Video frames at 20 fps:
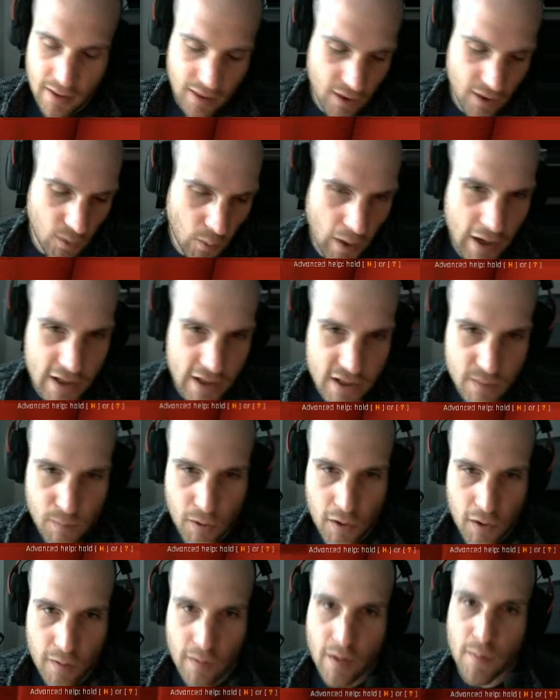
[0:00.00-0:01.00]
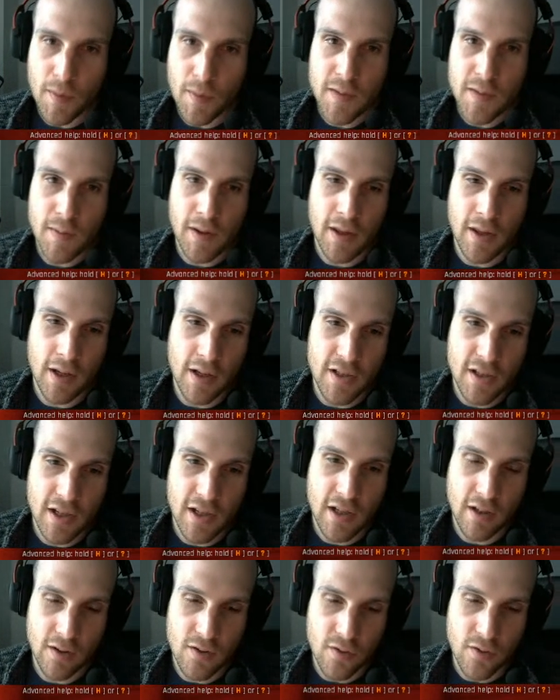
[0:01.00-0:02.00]
The way it's moving makes me think it's a
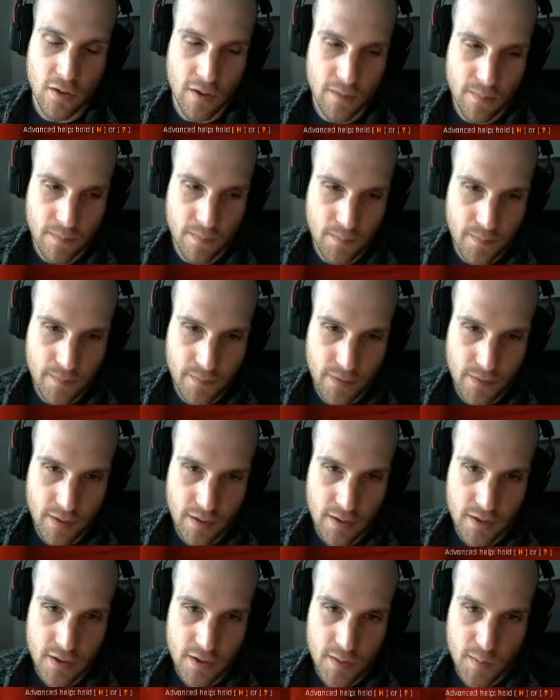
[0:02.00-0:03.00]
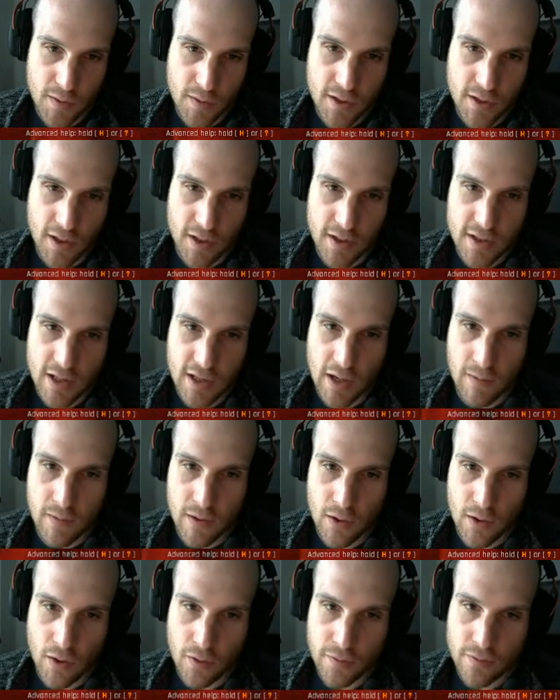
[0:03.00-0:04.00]
kill drone. So I'm going to turn the
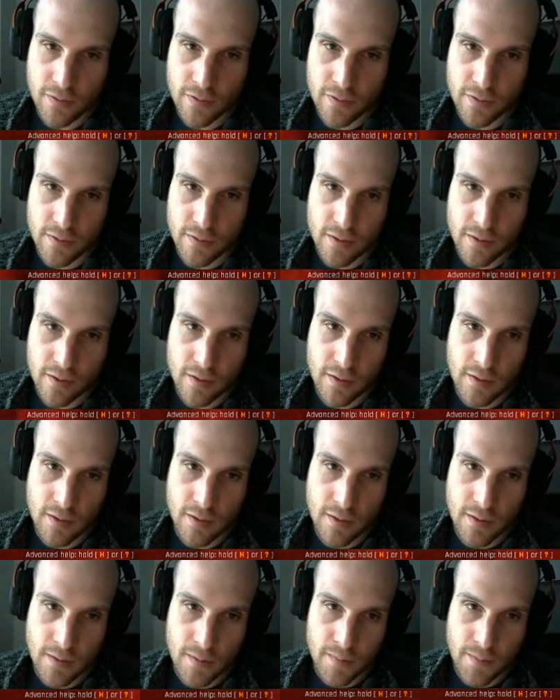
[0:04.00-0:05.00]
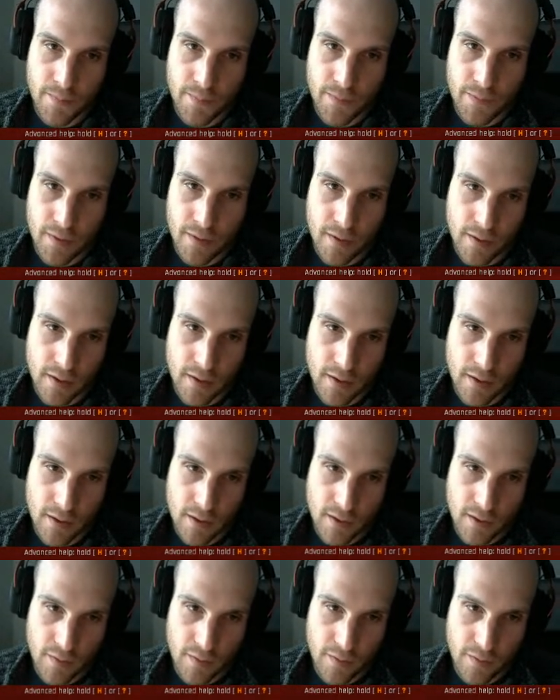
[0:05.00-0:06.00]
safety off.
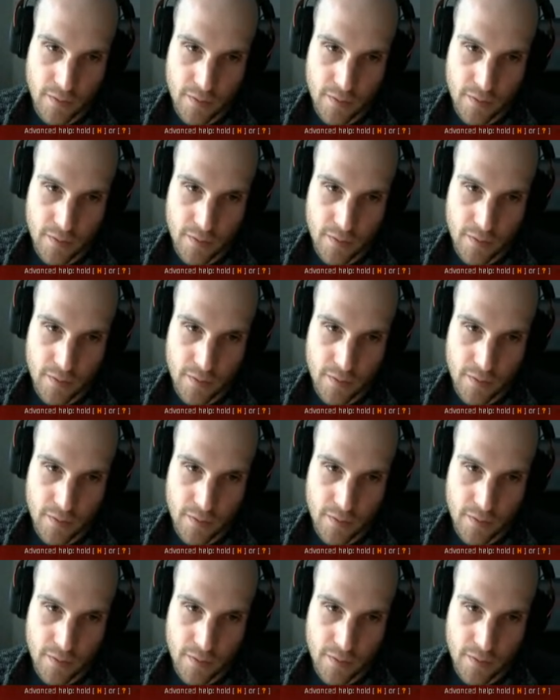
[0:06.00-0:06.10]
Kind of...